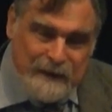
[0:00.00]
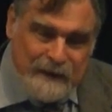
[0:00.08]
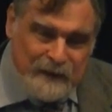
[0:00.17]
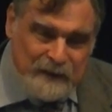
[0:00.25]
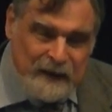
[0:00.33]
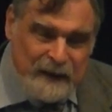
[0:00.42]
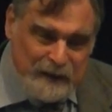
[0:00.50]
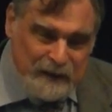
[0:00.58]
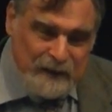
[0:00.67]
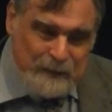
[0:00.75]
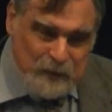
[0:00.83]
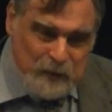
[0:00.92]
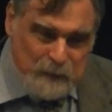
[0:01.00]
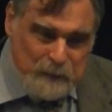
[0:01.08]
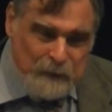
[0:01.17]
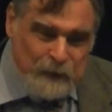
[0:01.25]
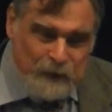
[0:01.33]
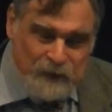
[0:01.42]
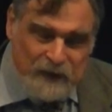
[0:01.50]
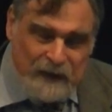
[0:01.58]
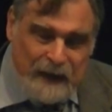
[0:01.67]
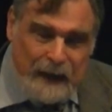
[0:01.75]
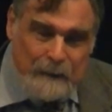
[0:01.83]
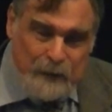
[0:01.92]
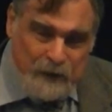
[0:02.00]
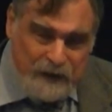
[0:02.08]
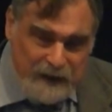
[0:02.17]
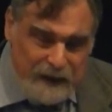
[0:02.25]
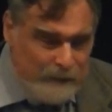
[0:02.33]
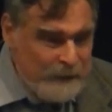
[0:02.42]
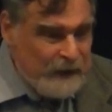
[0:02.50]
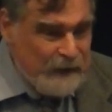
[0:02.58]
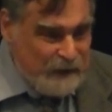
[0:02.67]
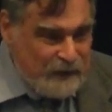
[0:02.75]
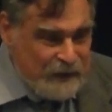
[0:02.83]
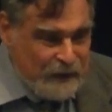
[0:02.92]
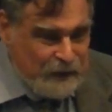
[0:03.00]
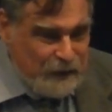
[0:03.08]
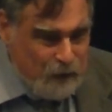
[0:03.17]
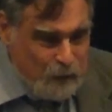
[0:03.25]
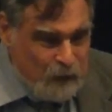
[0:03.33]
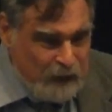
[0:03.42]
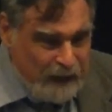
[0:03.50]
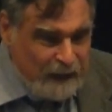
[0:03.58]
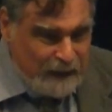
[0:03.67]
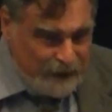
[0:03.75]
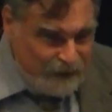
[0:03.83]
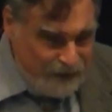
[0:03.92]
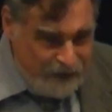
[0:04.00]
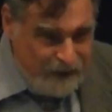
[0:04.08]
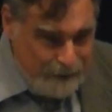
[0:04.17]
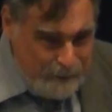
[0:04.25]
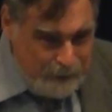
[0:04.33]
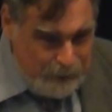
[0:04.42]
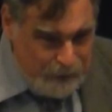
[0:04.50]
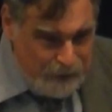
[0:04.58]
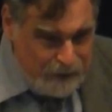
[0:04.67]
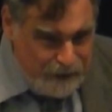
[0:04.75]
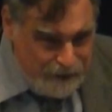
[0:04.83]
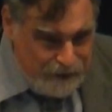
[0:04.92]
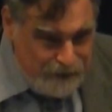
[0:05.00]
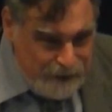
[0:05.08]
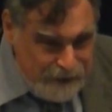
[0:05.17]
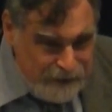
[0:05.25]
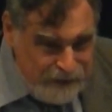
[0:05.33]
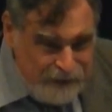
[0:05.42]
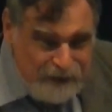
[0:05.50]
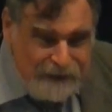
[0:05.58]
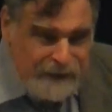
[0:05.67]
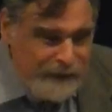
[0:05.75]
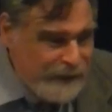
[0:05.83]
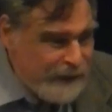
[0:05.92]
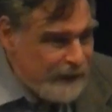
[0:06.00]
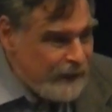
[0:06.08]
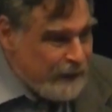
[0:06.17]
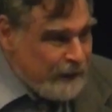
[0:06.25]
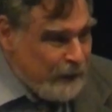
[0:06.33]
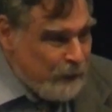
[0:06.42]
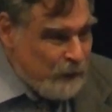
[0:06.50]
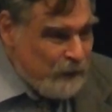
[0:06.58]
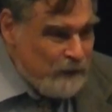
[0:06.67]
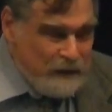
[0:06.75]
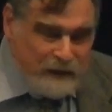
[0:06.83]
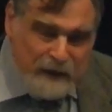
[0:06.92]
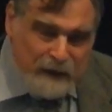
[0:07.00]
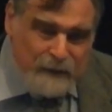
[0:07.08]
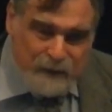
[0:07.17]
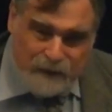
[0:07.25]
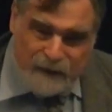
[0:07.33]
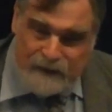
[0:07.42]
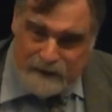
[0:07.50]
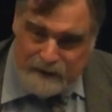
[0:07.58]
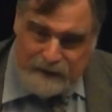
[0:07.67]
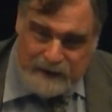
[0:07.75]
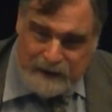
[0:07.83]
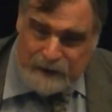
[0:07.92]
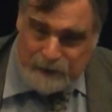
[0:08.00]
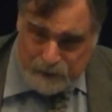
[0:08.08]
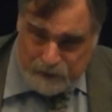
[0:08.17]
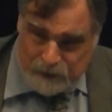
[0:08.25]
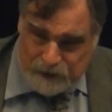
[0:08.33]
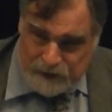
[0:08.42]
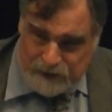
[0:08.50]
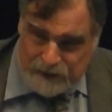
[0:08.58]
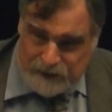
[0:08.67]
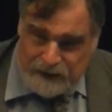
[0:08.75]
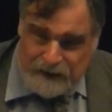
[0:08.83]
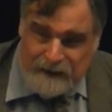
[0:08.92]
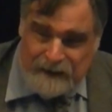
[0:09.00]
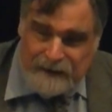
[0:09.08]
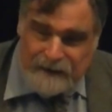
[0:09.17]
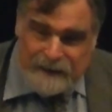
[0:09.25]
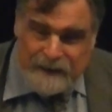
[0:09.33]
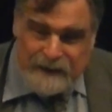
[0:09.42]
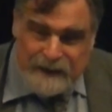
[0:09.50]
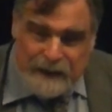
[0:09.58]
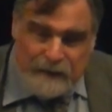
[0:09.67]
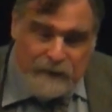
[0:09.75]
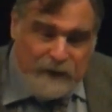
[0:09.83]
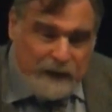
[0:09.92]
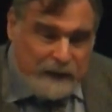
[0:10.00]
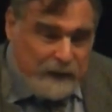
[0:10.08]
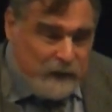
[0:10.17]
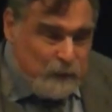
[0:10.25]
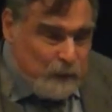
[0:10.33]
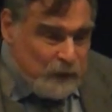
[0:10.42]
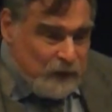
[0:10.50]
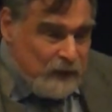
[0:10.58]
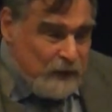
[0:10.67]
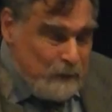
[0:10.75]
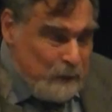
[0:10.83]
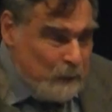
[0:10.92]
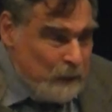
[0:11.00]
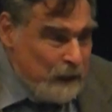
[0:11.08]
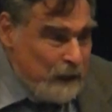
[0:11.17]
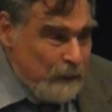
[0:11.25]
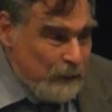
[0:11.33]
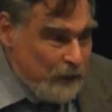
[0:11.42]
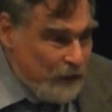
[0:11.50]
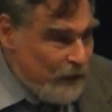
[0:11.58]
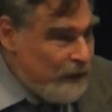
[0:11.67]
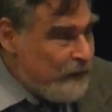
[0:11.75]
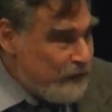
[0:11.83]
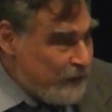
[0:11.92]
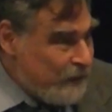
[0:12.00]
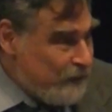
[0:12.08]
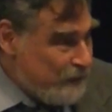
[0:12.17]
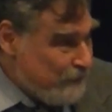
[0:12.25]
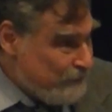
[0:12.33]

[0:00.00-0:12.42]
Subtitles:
the title seems to propose that I'm going to come here and tell you what Anglicans think about Orthodox, and I would never dare to do such a thing. In fact, as you will see when we come to the thesis